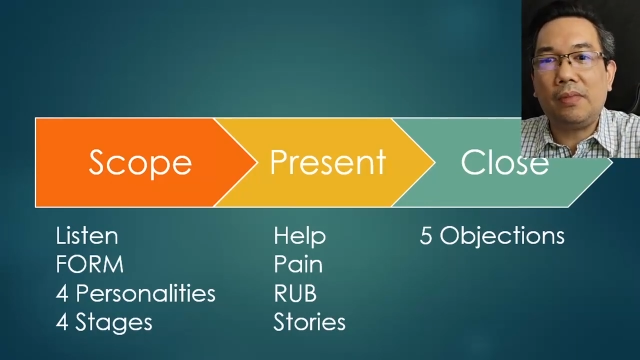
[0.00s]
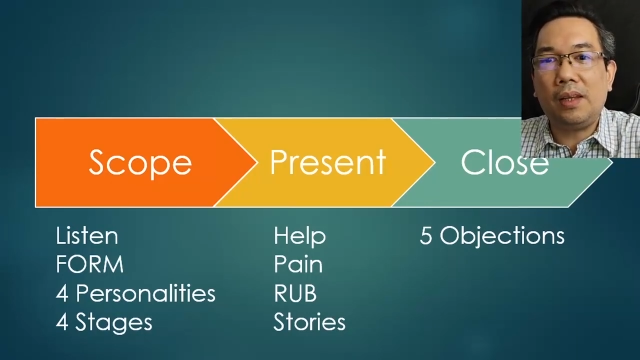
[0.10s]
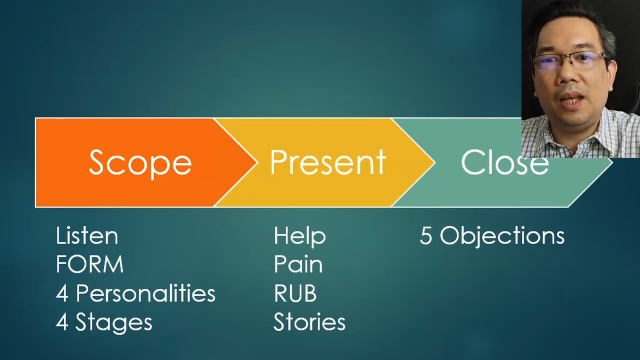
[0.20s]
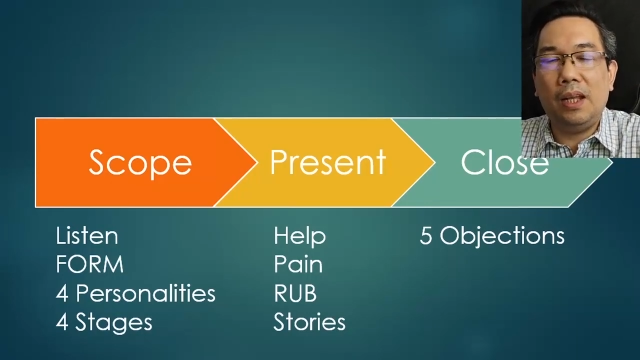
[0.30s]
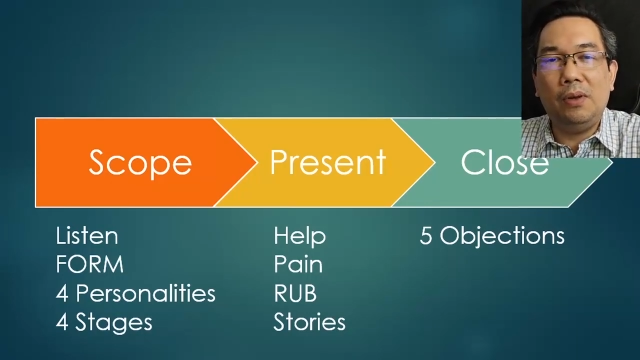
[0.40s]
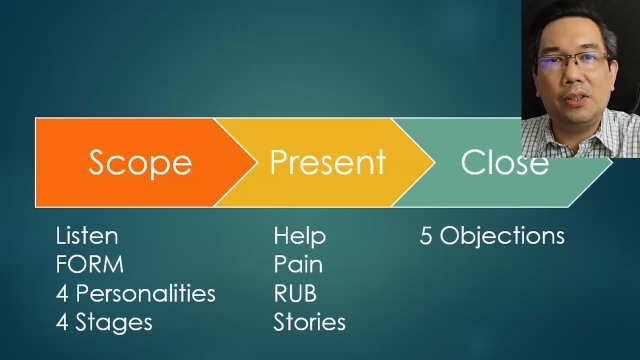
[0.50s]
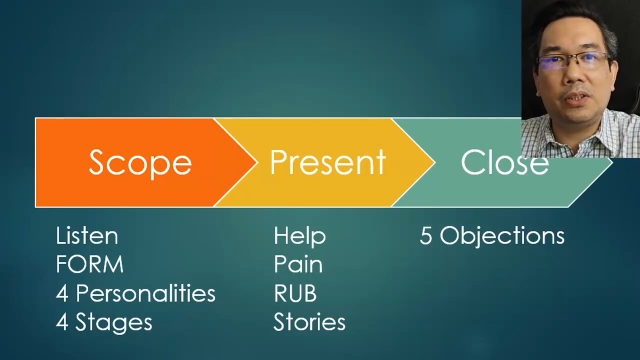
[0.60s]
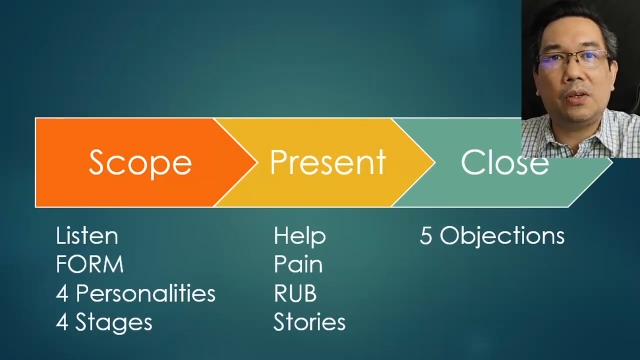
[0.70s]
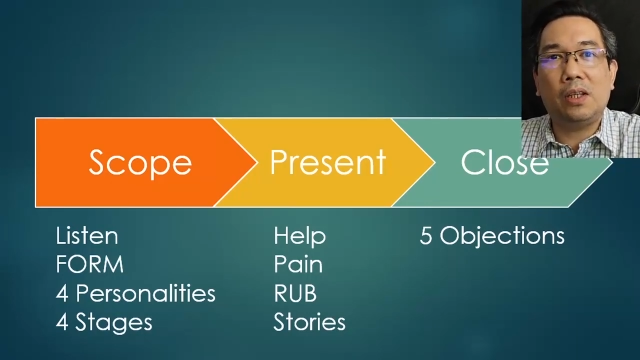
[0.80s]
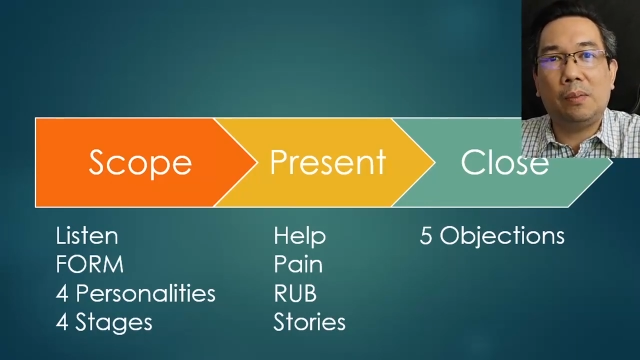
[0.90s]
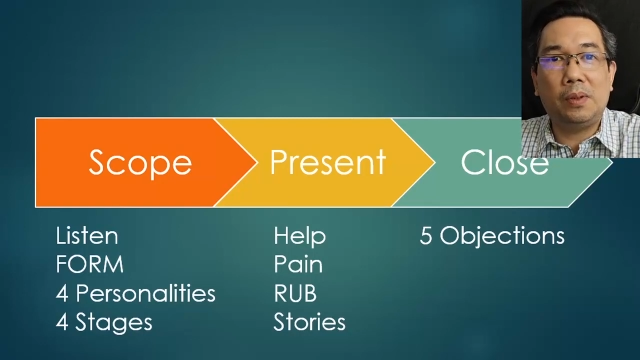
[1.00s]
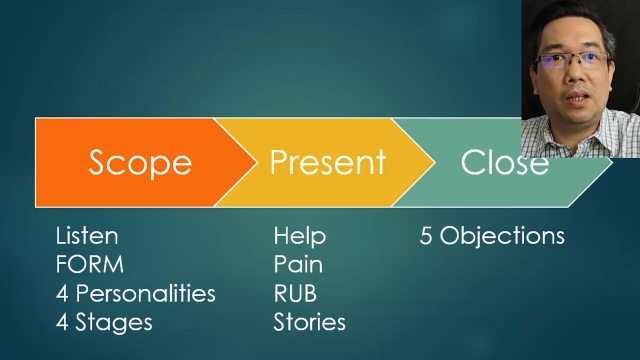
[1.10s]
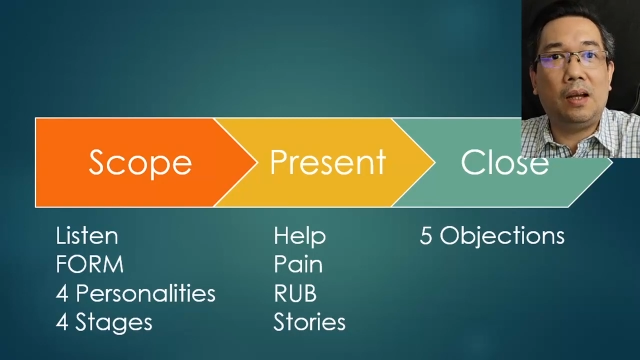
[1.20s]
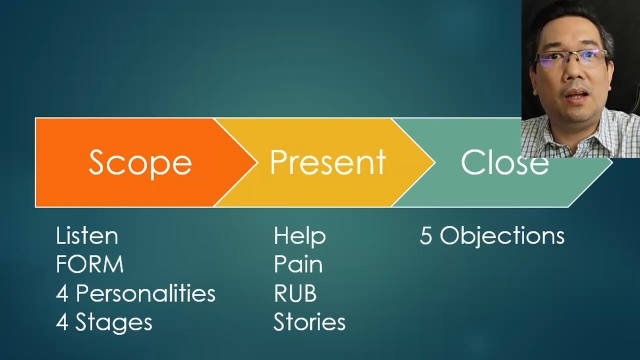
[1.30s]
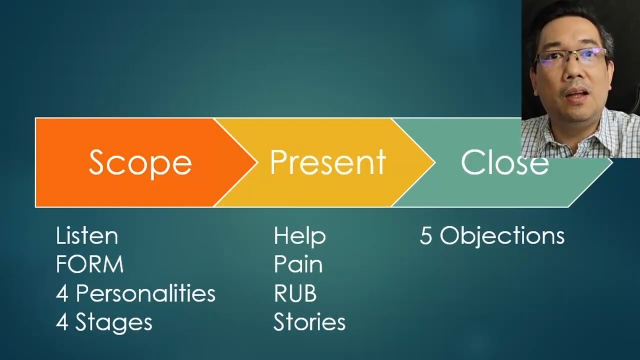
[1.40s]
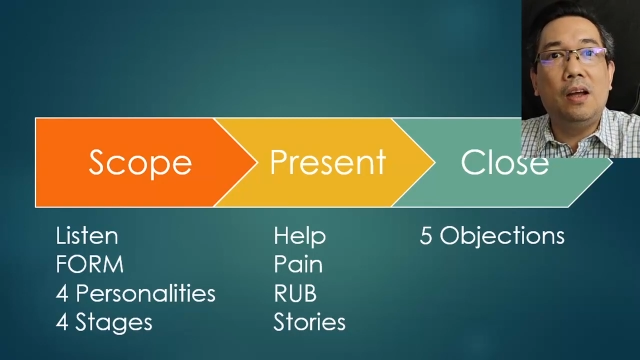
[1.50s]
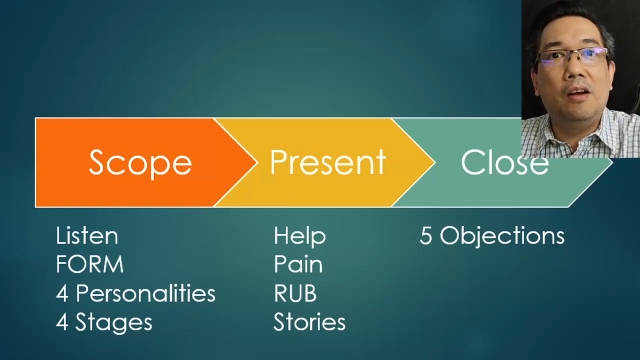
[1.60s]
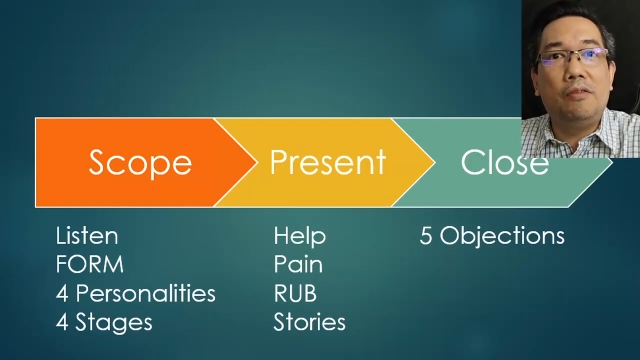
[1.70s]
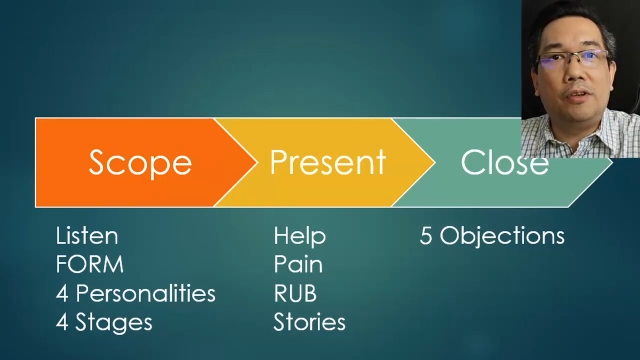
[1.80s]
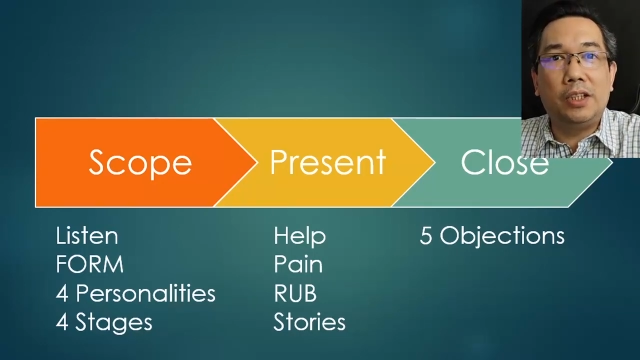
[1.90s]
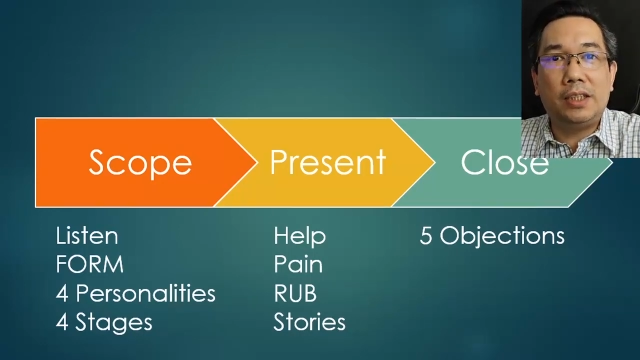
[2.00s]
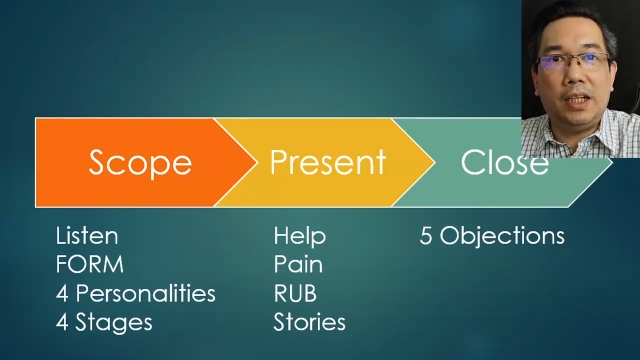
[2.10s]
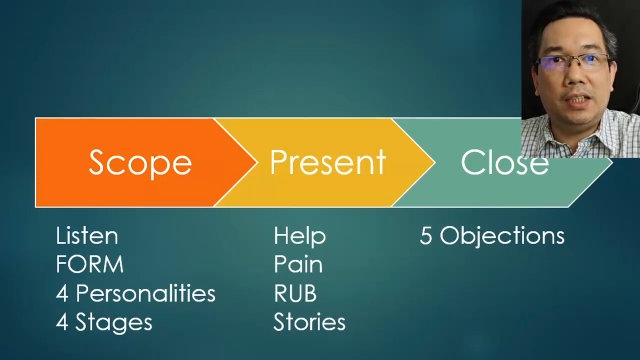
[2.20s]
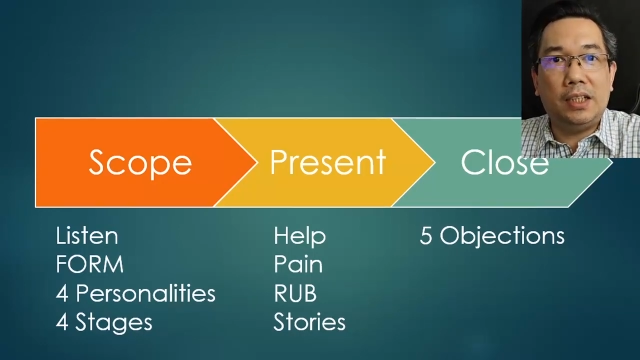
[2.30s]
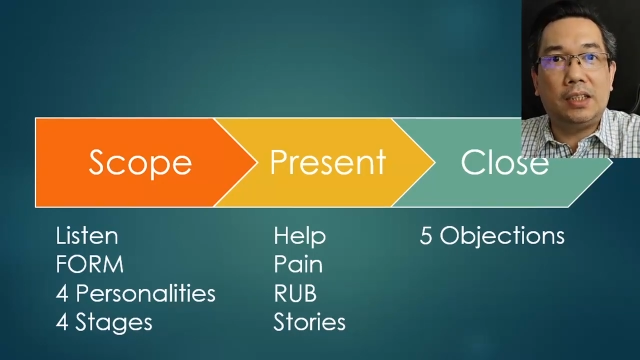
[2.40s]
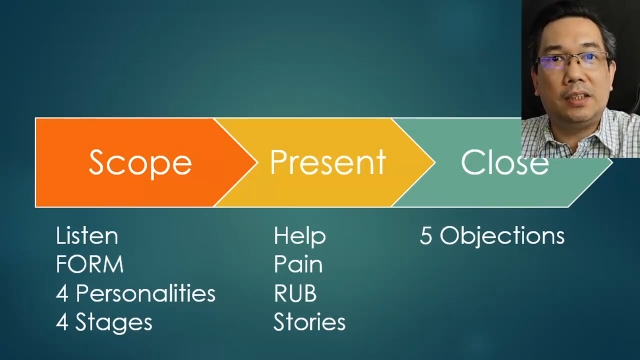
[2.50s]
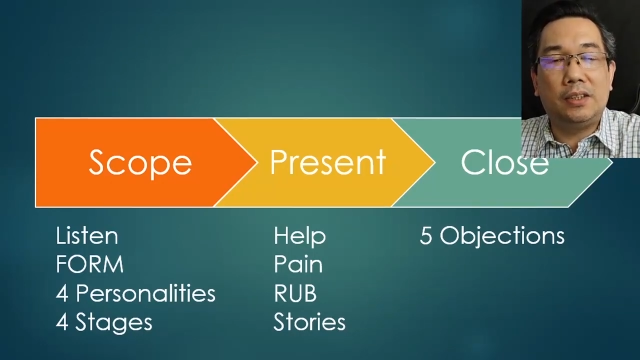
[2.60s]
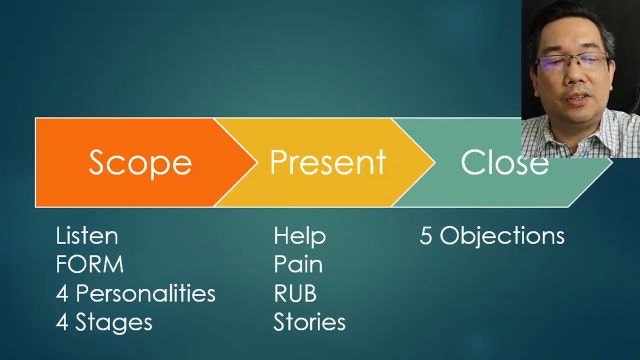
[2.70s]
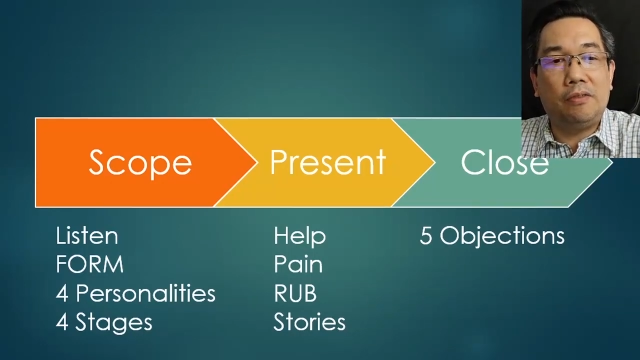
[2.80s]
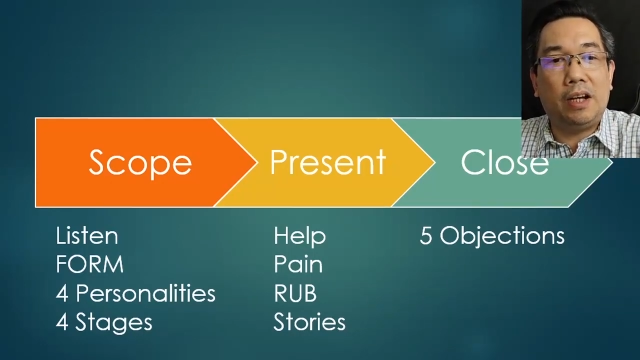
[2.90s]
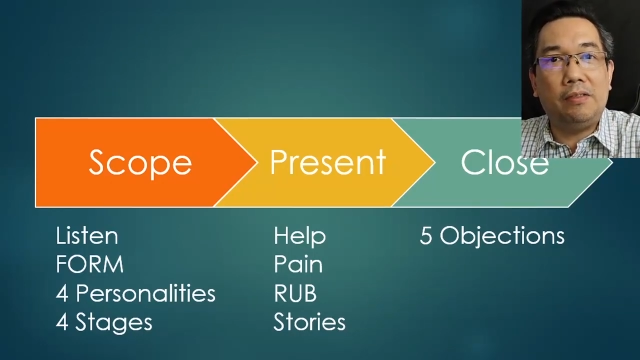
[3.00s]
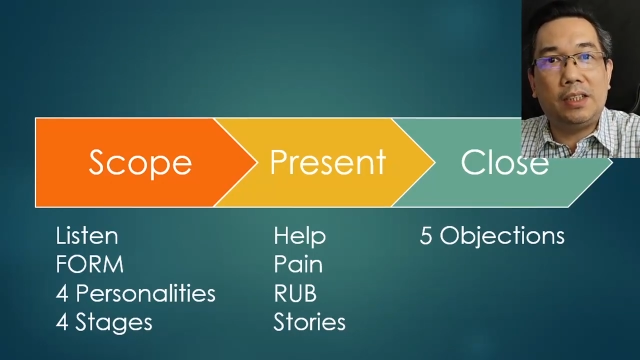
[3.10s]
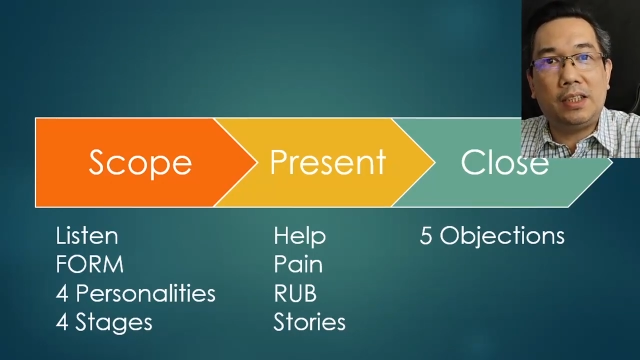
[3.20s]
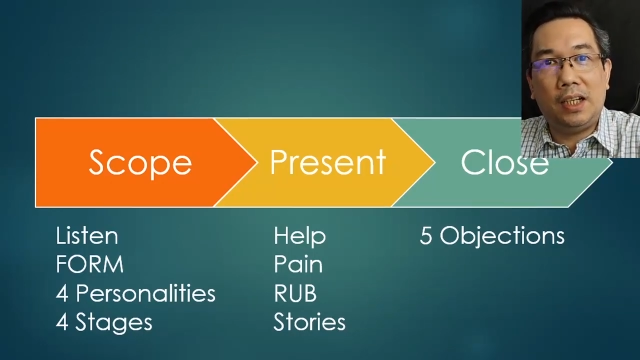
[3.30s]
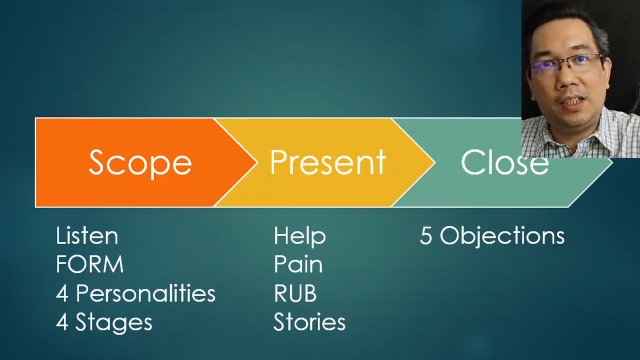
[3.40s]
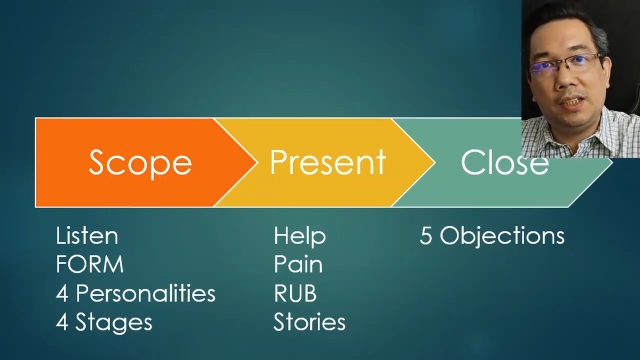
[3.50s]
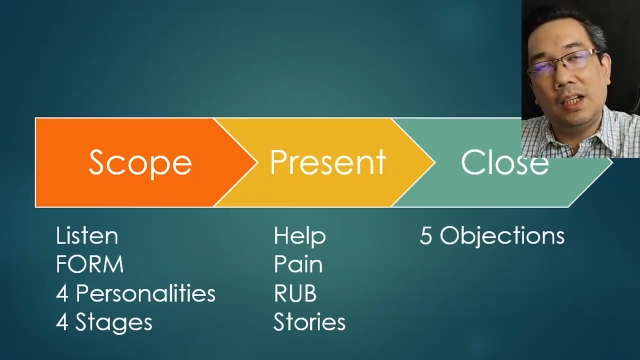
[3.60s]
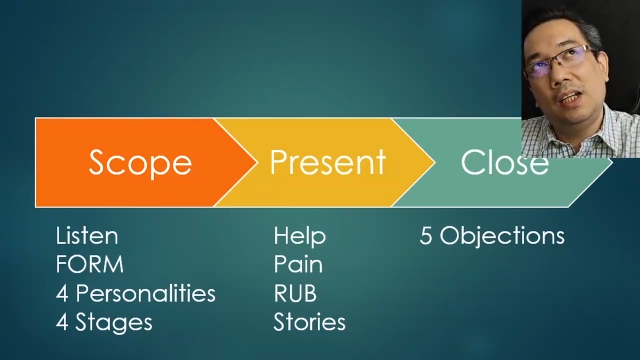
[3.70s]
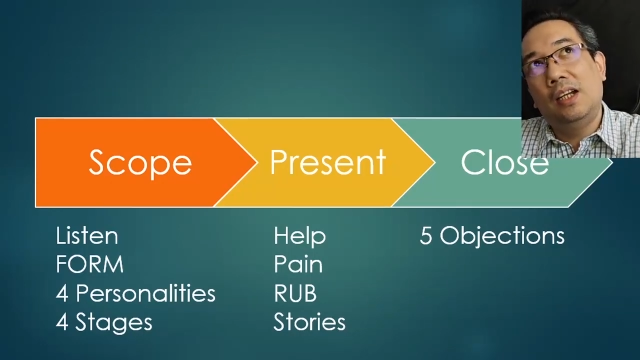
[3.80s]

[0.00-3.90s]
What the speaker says: And we also talked about the four stages: the survival stage,